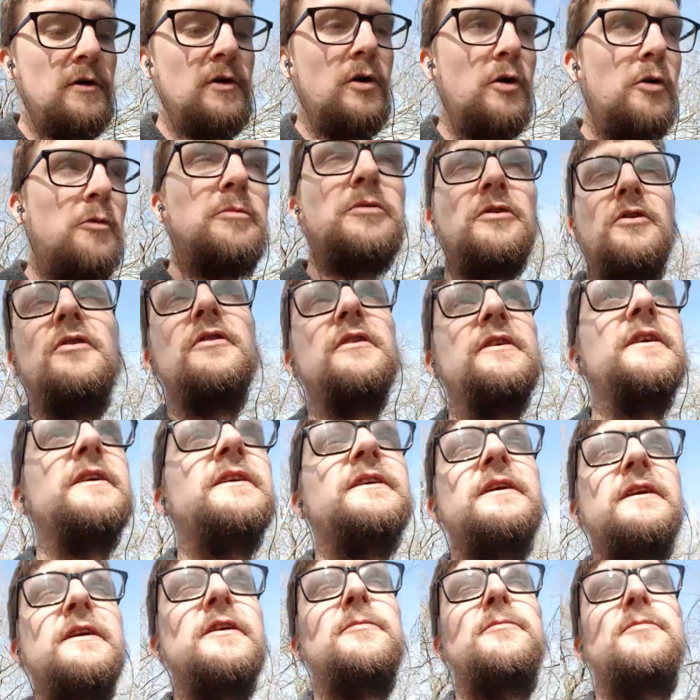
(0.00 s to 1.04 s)
uploaded
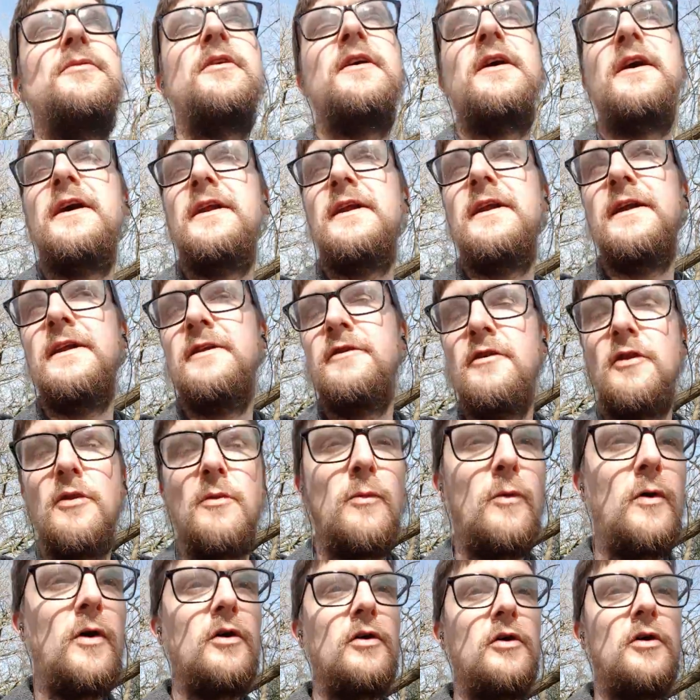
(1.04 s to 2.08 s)
his brain into the
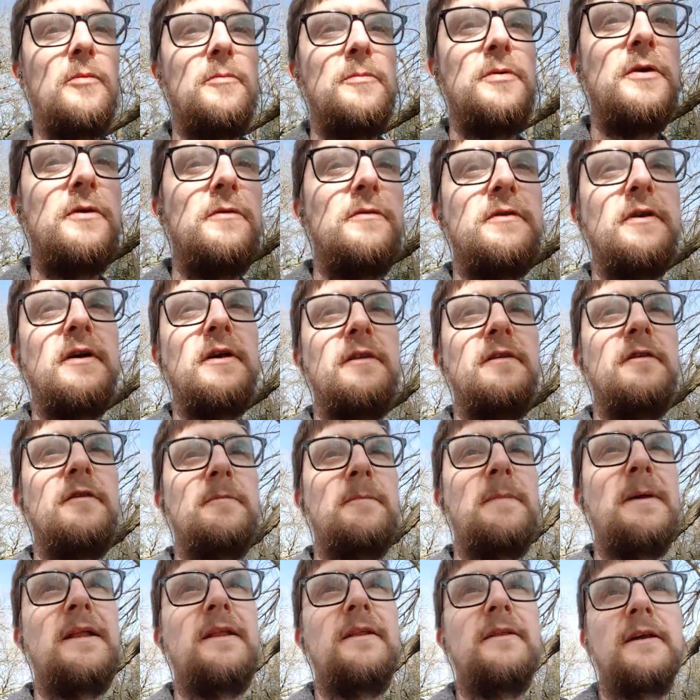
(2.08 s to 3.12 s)
one computer in this
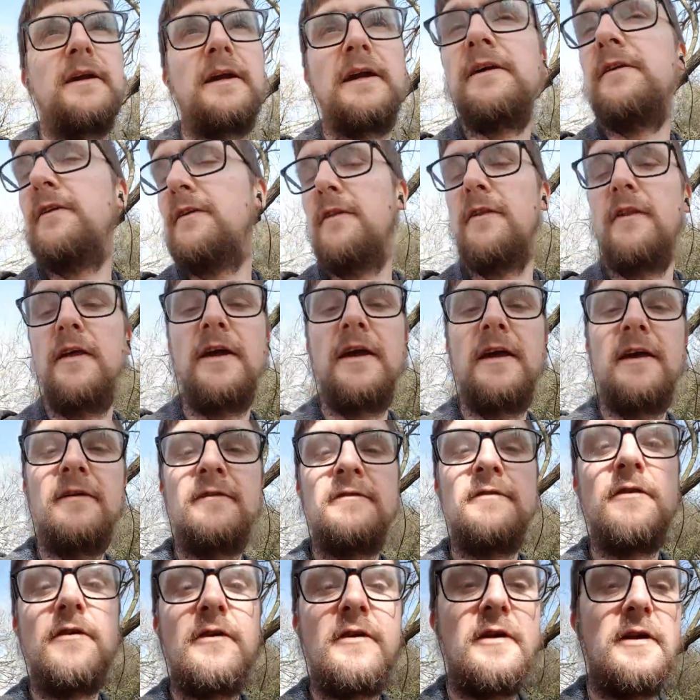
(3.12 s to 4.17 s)
building that
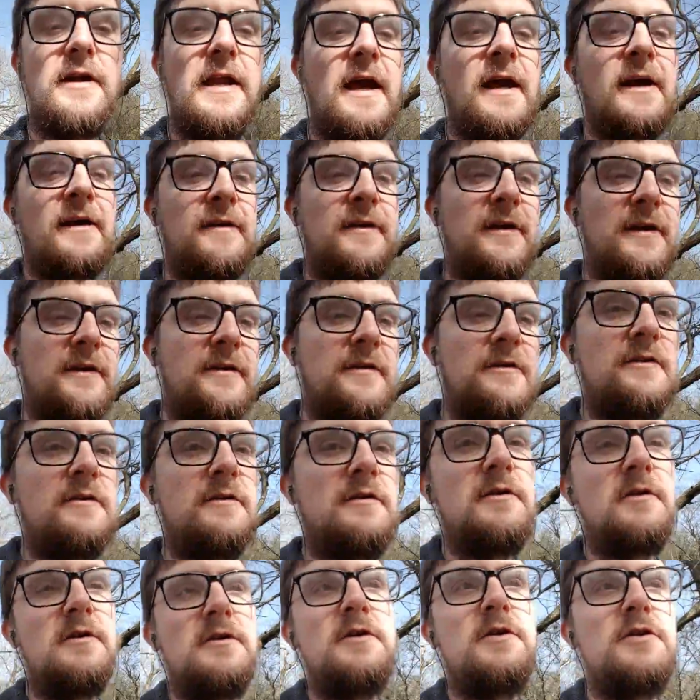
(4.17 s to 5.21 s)
isn't connected
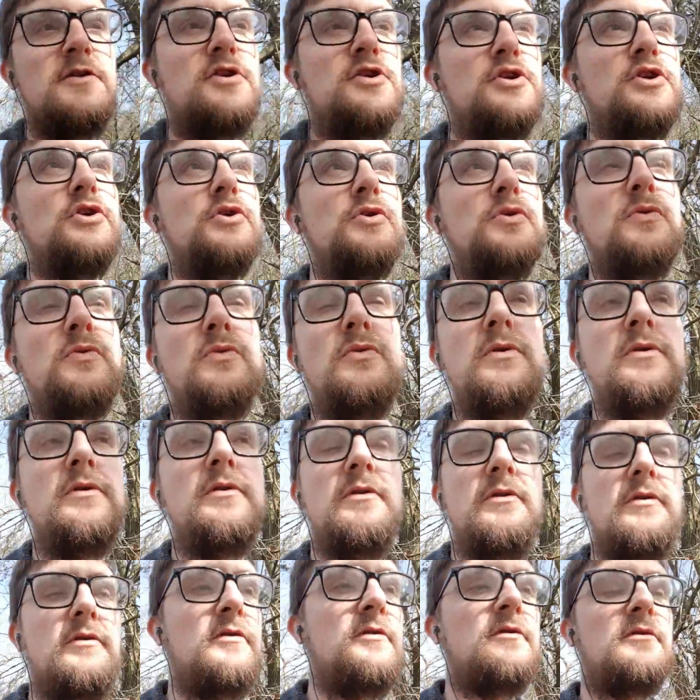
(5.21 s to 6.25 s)
to
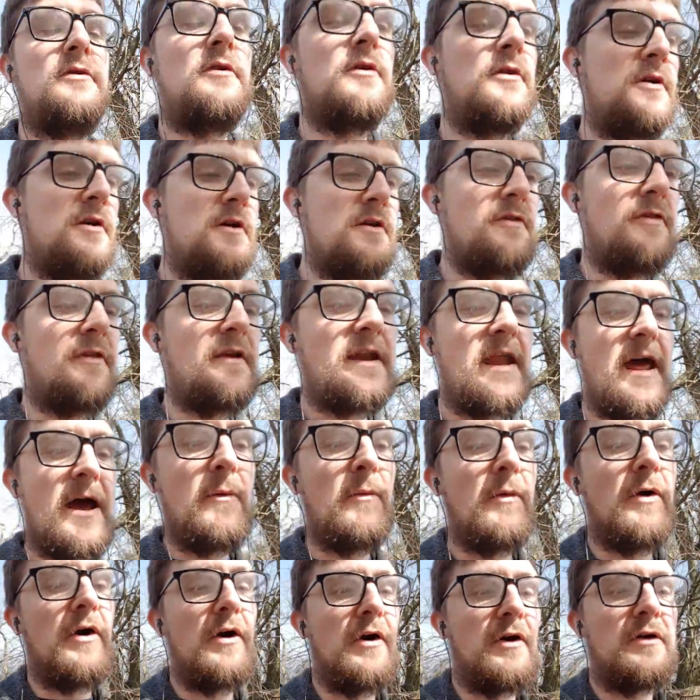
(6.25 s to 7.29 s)
the
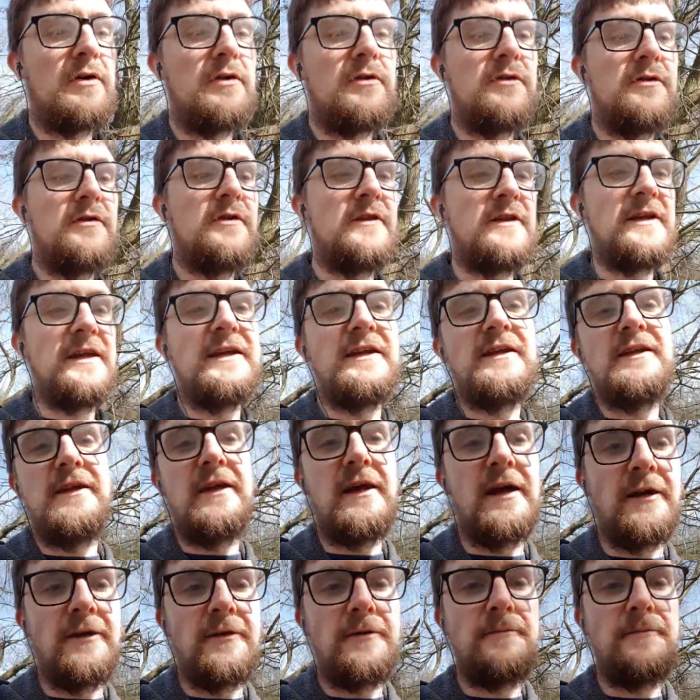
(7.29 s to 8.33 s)
network, to the internet.